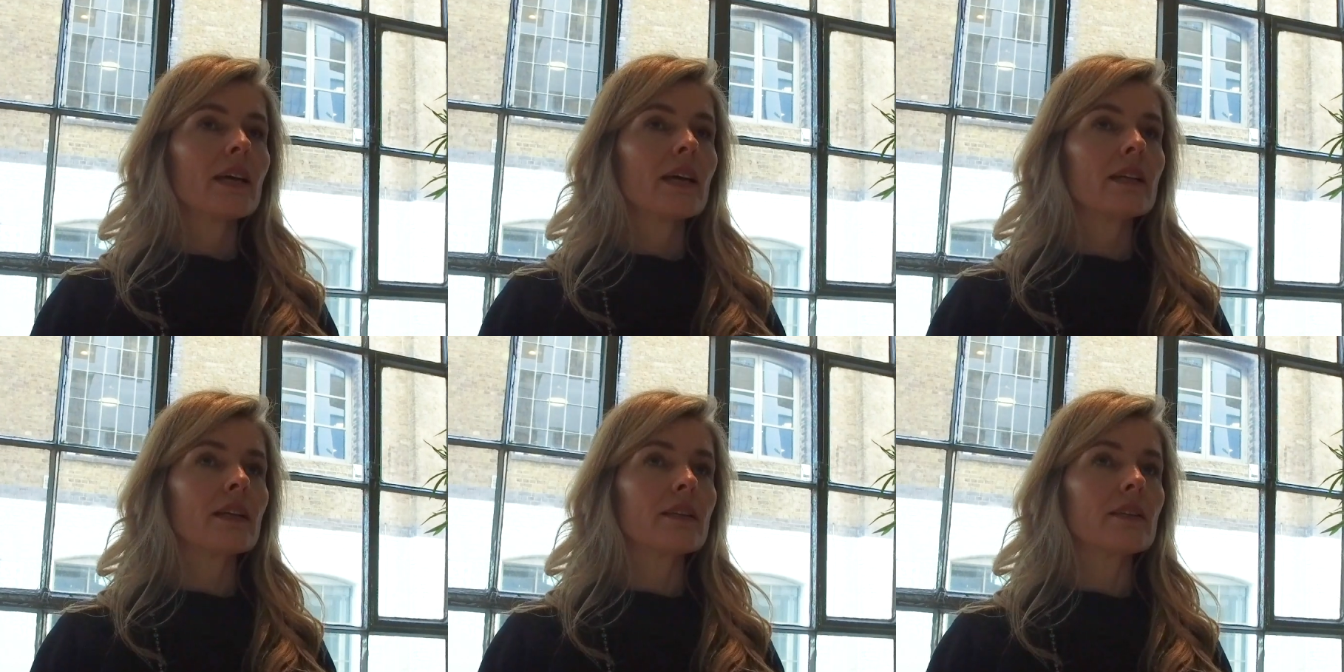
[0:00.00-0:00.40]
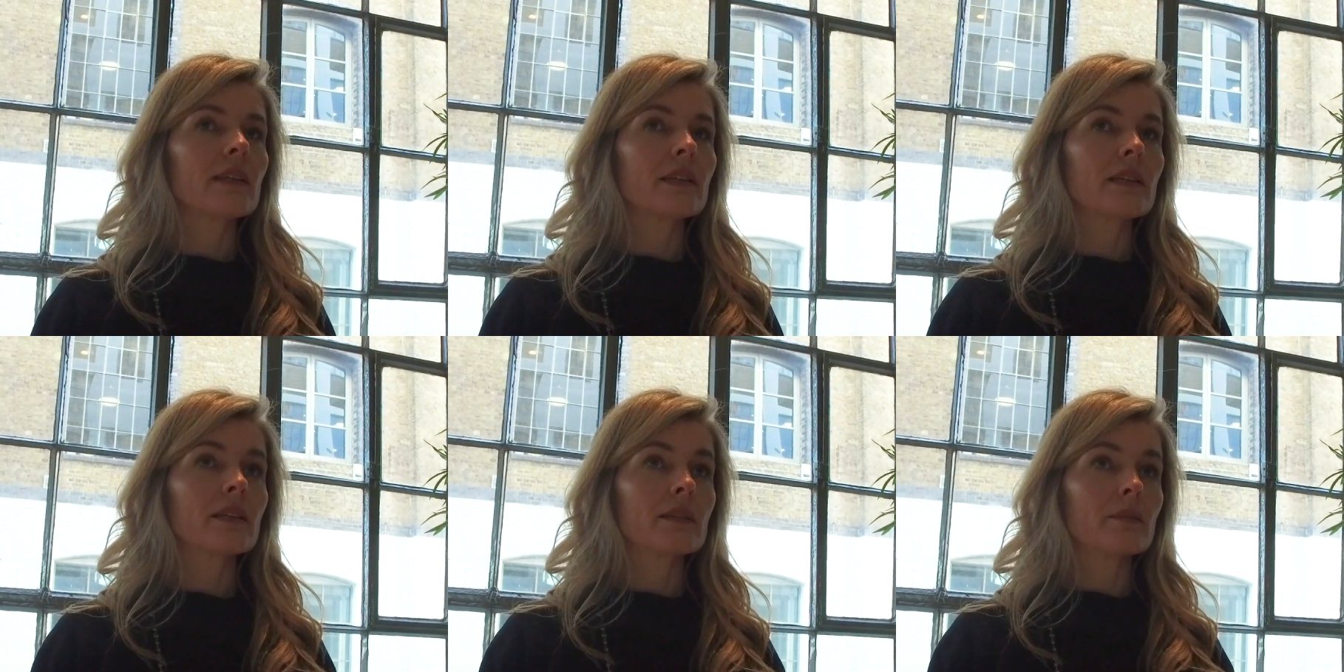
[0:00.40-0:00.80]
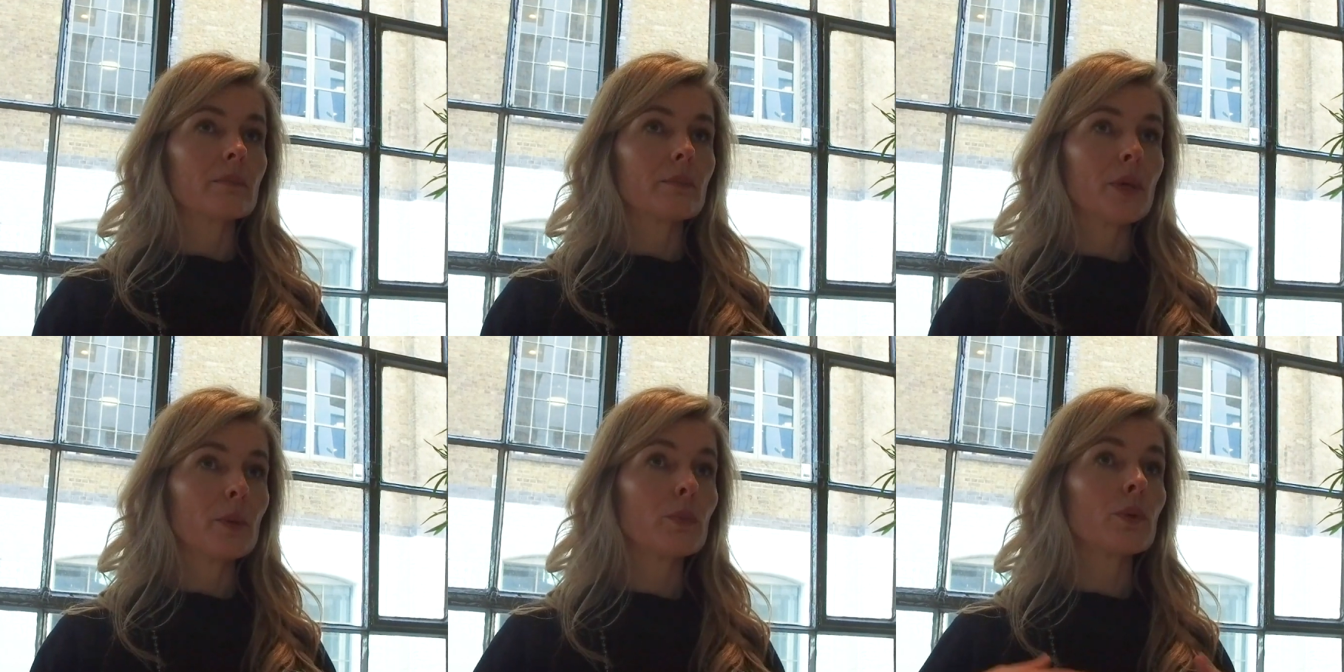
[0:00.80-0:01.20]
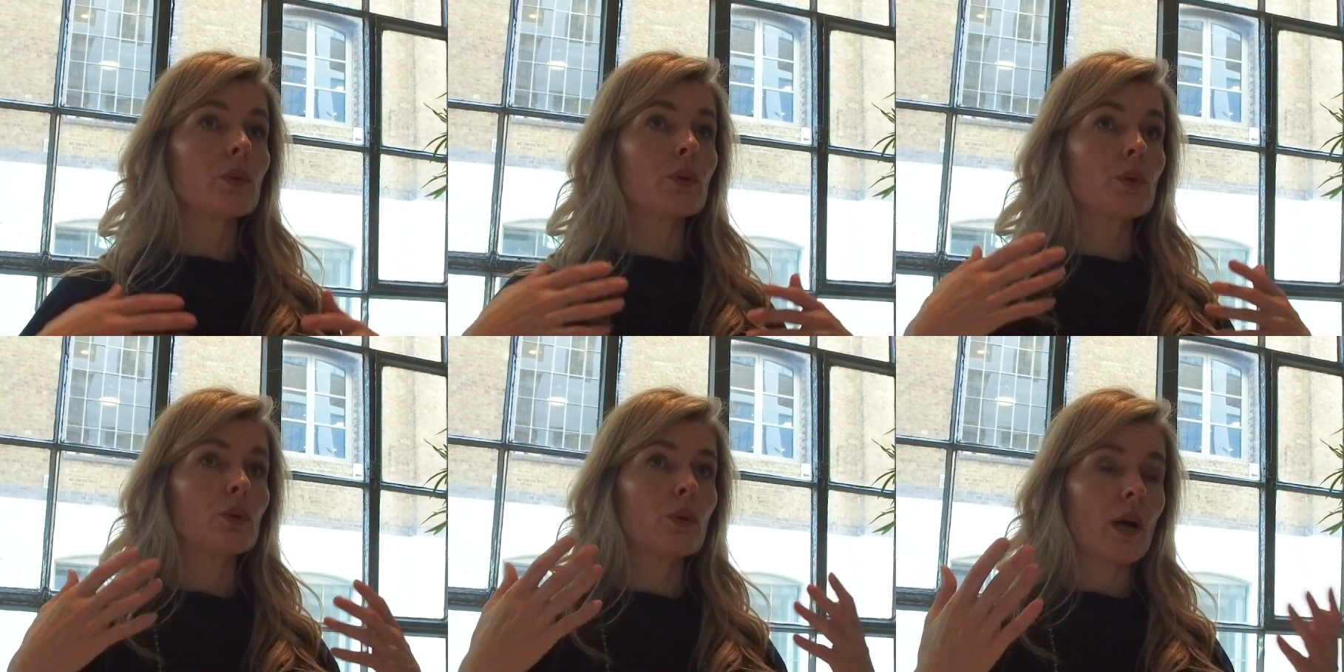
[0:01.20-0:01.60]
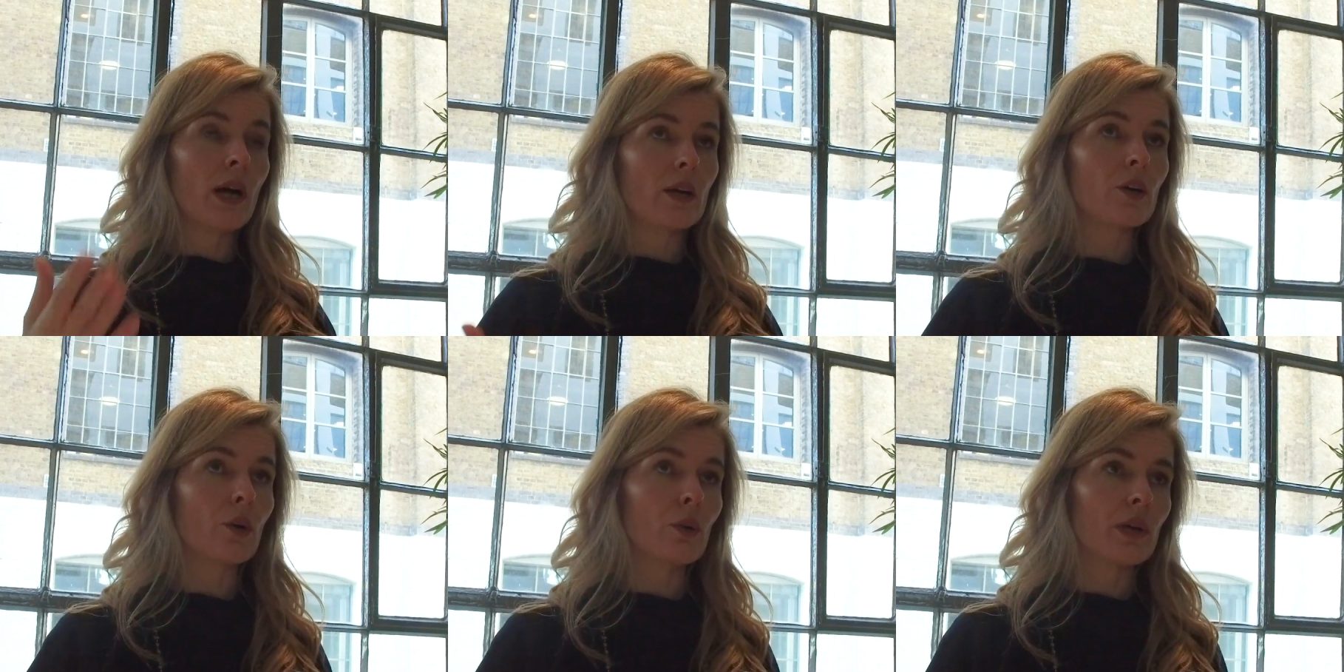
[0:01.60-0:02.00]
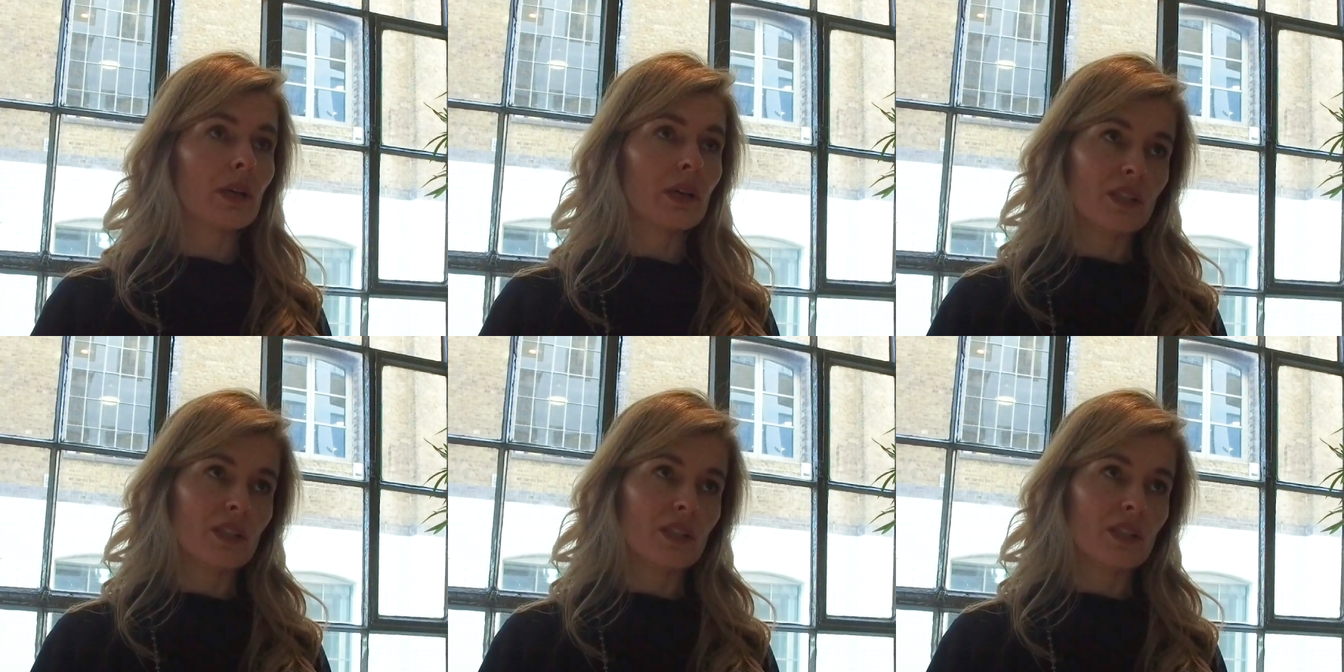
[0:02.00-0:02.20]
And I think people who are going